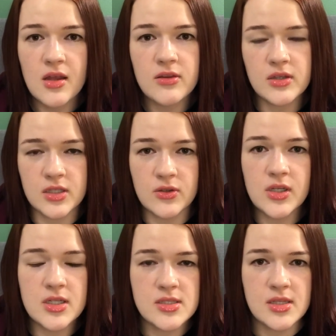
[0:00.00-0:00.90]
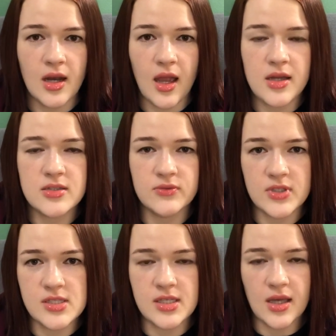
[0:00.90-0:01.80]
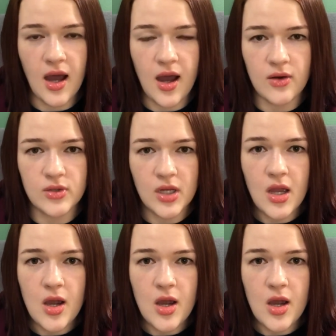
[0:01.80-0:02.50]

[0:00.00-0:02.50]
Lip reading: the ingredients that I actively seek out.